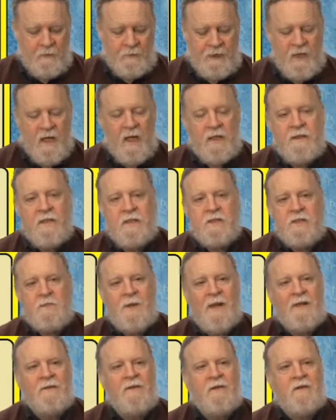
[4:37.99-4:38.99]
Beyond the
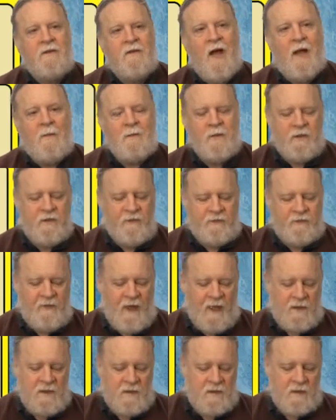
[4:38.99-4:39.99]
expected Gopper
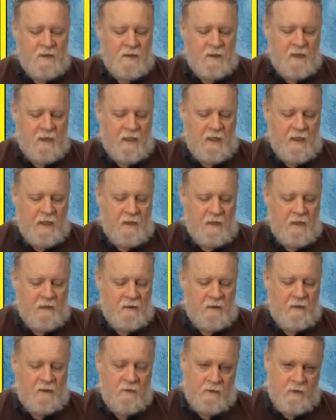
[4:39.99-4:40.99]
defense,
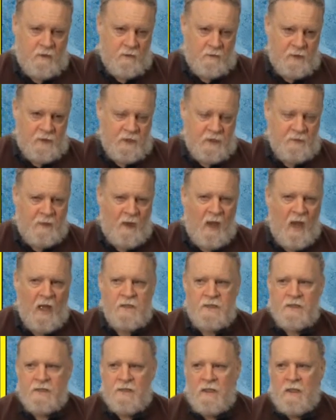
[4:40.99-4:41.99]
or their
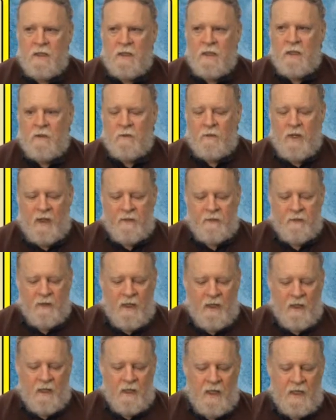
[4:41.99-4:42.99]
response, rather,
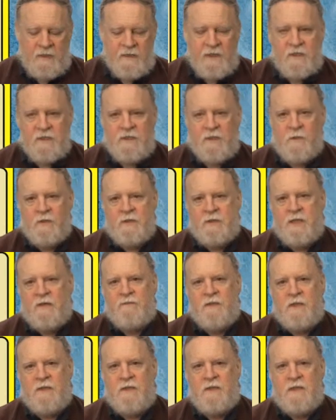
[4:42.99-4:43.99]
as it is to most
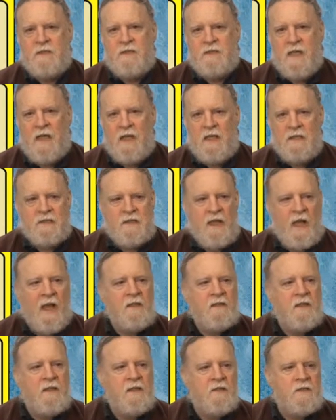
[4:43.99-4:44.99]
everything these days, to
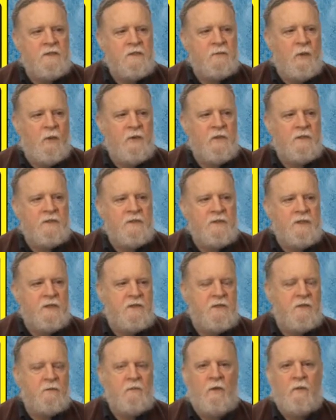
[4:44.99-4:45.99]
act like a spoiled
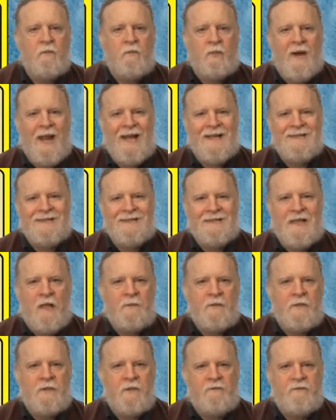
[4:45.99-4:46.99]
six-year-old brat
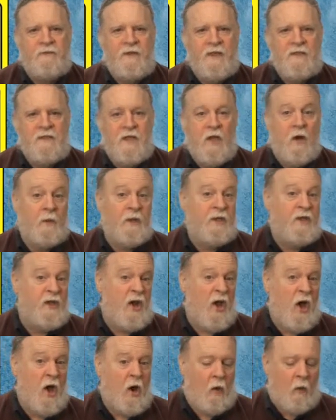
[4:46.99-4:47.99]
stomping their feet and going,
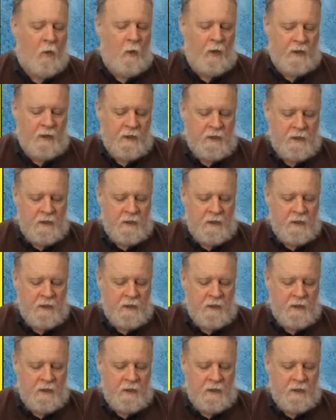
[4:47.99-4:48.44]
no,